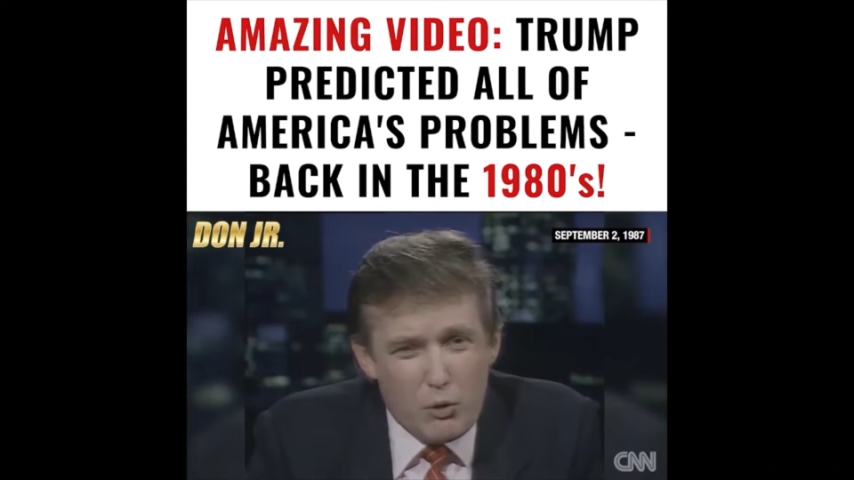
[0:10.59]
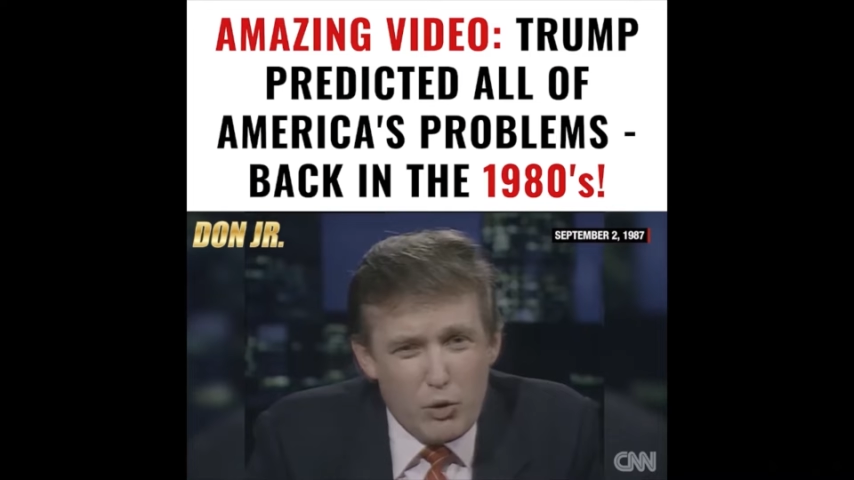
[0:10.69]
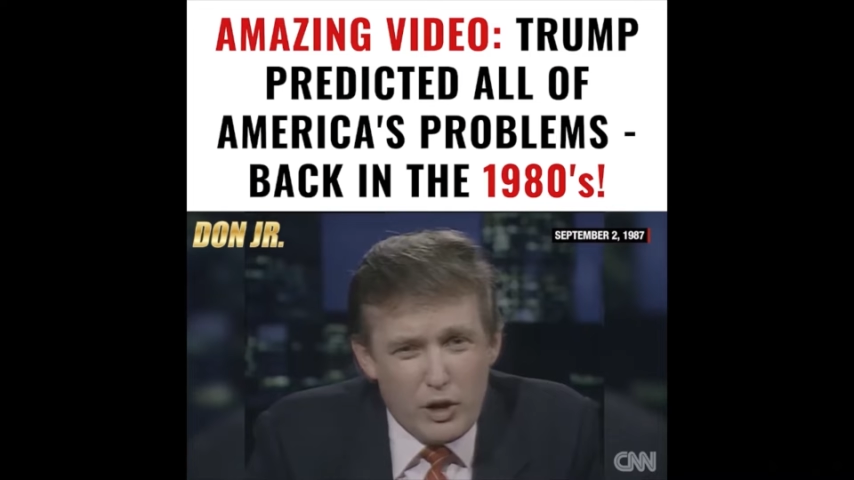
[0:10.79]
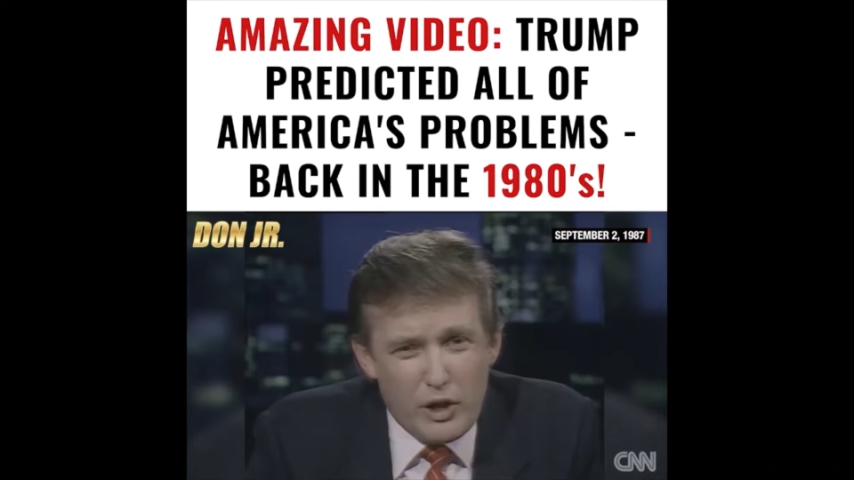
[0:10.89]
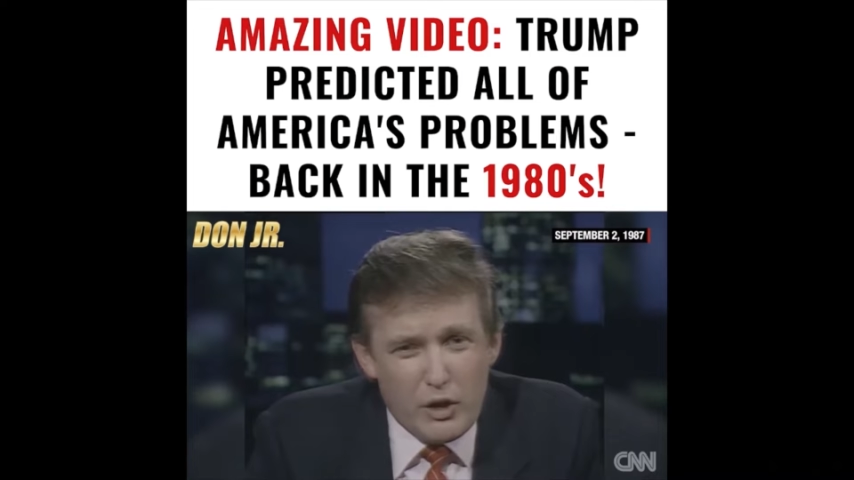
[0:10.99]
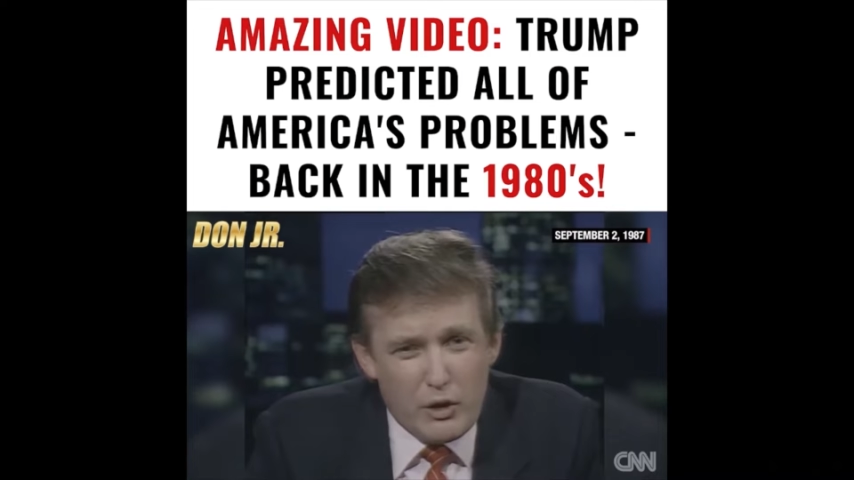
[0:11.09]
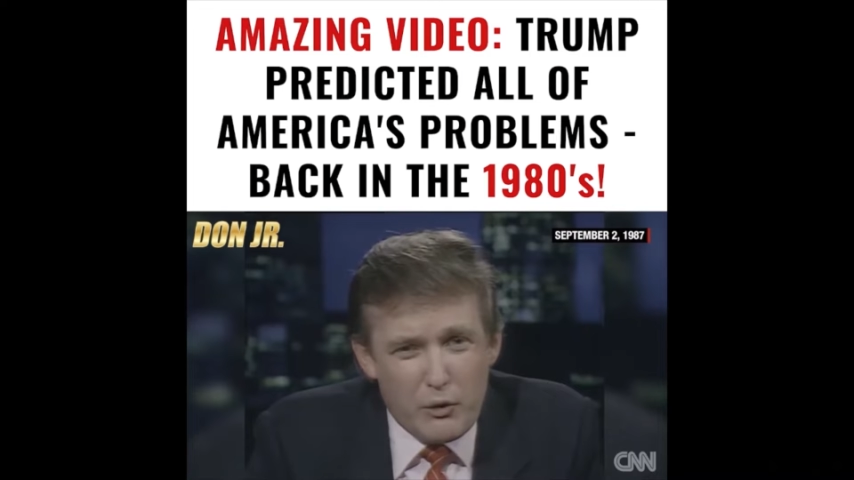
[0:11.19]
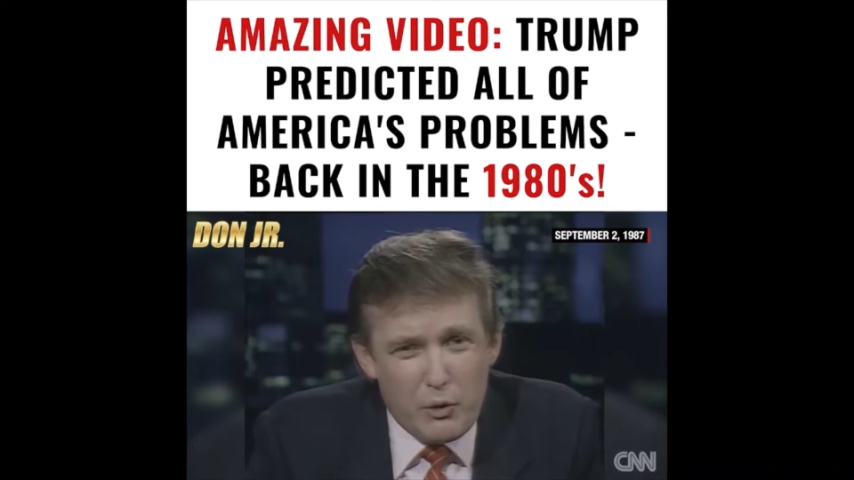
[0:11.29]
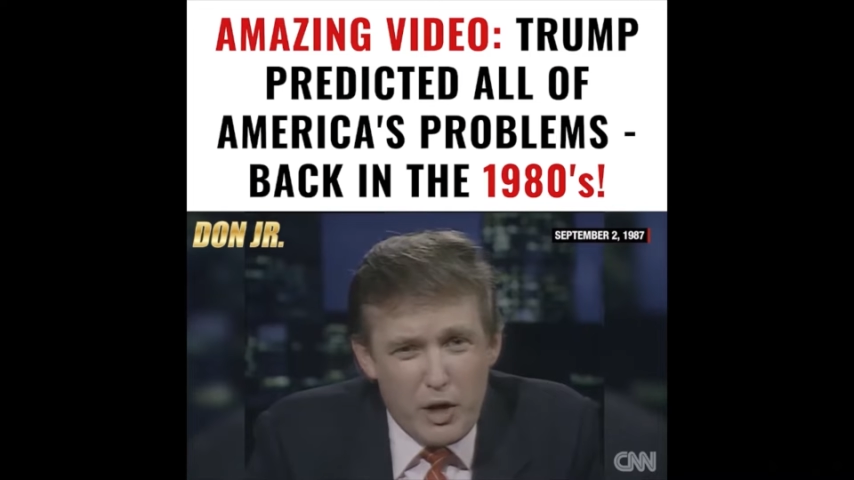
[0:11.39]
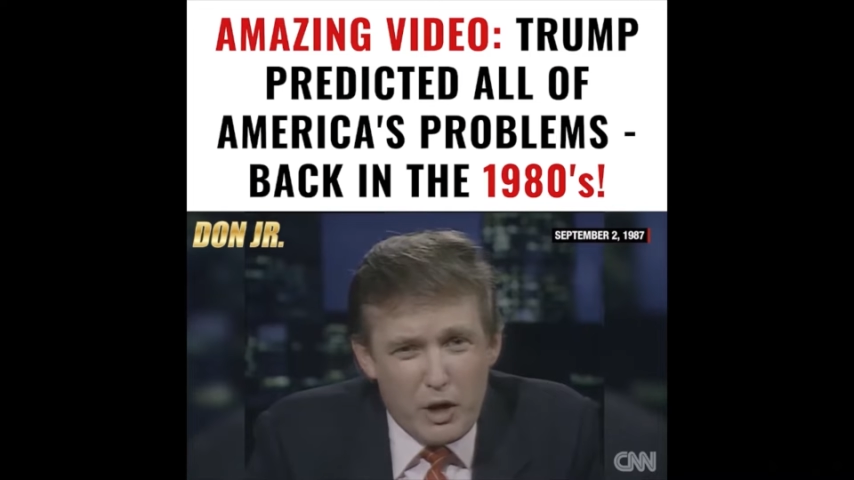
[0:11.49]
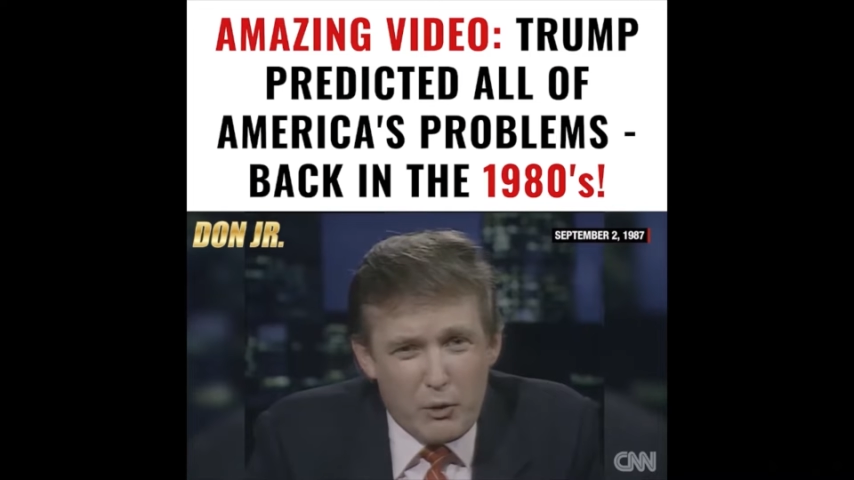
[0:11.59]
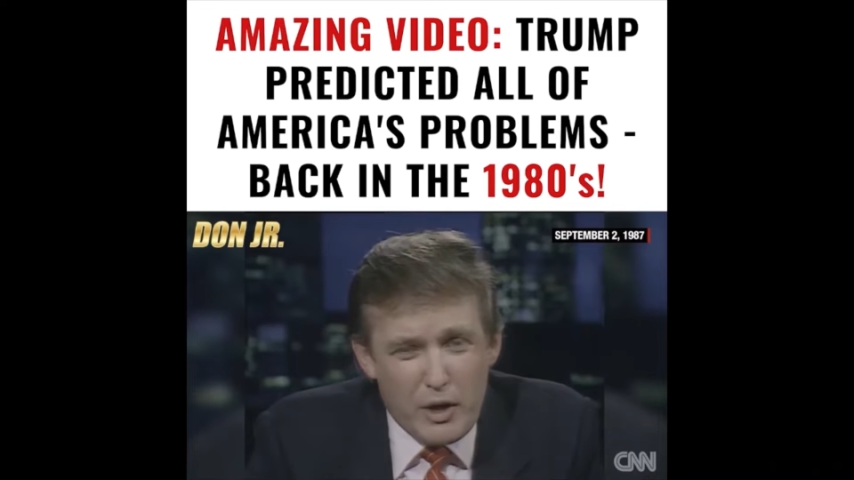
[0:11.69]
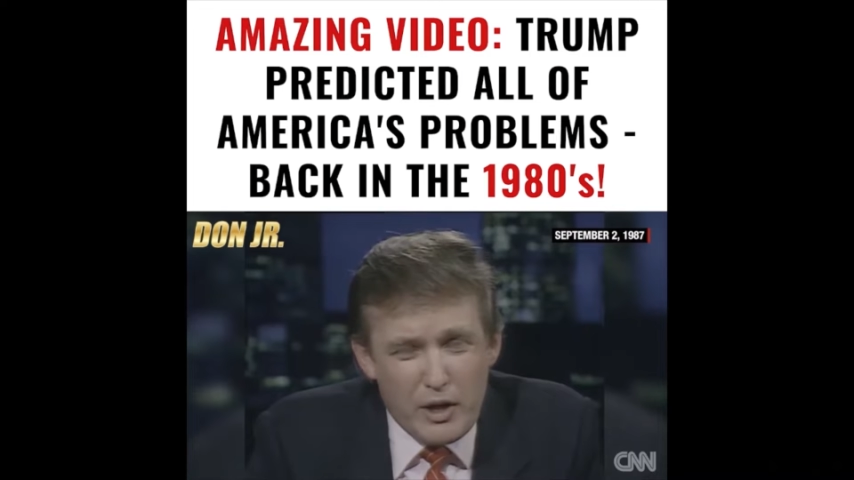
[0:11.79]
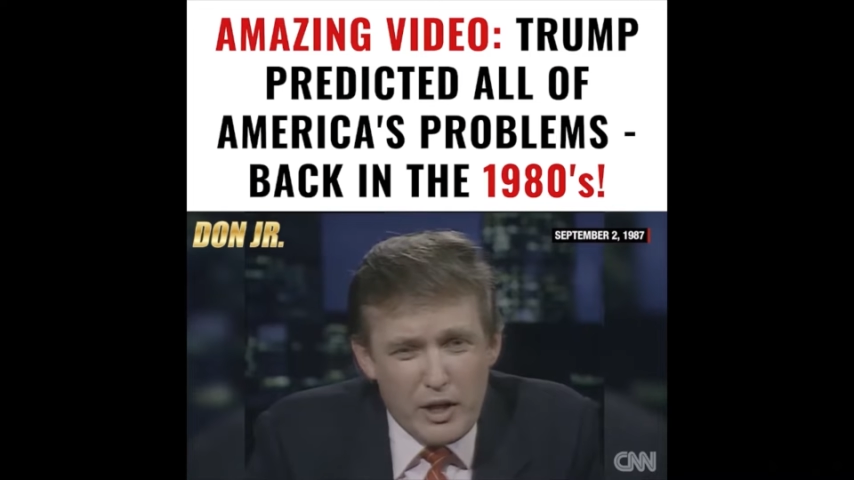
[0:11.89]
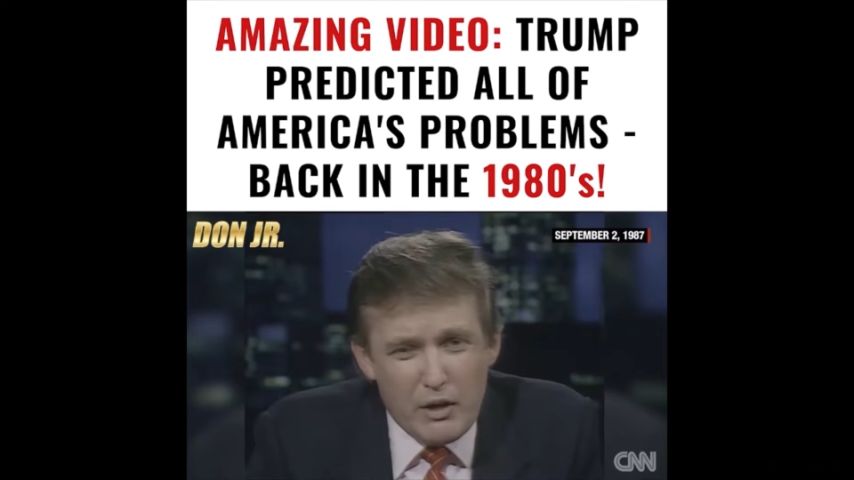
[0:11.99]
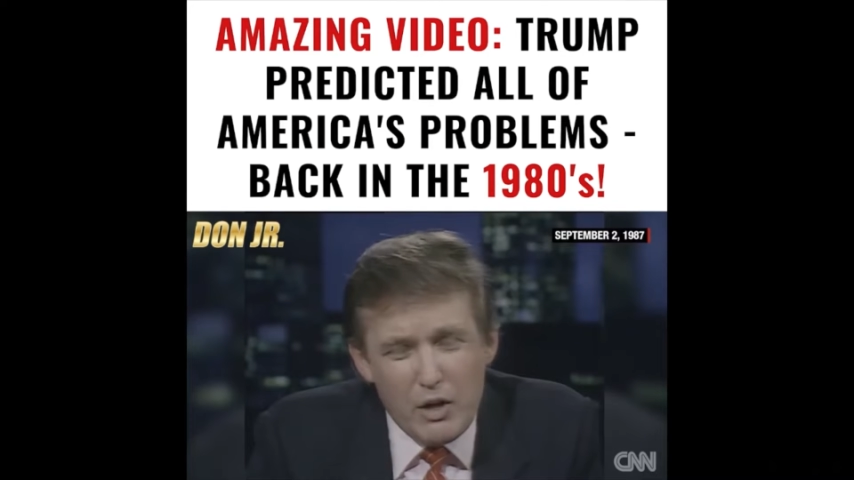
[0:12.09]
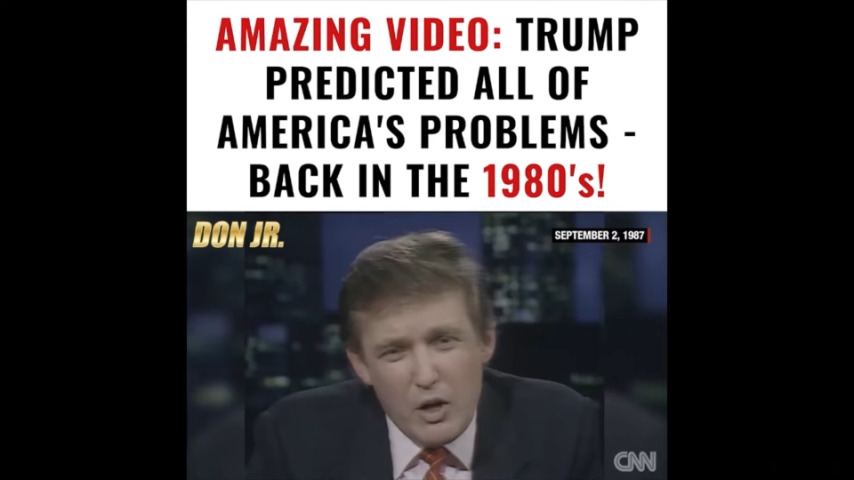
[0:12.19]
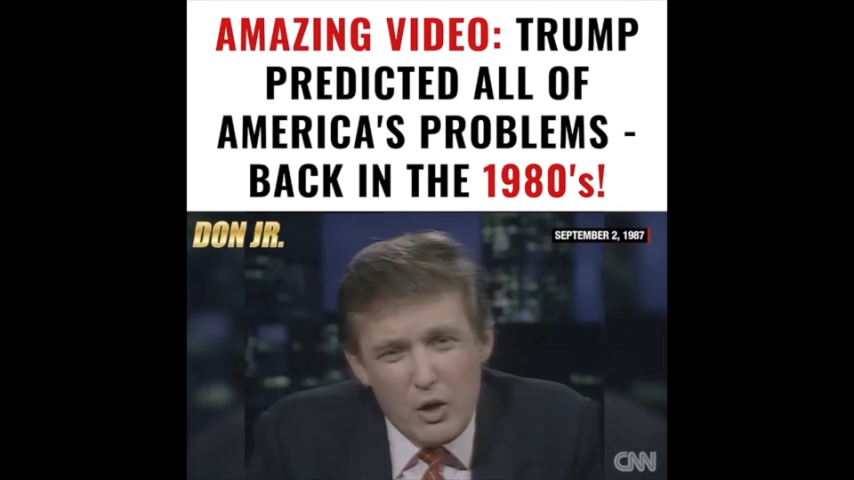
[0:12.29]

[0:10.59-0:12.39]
really going through hell right now,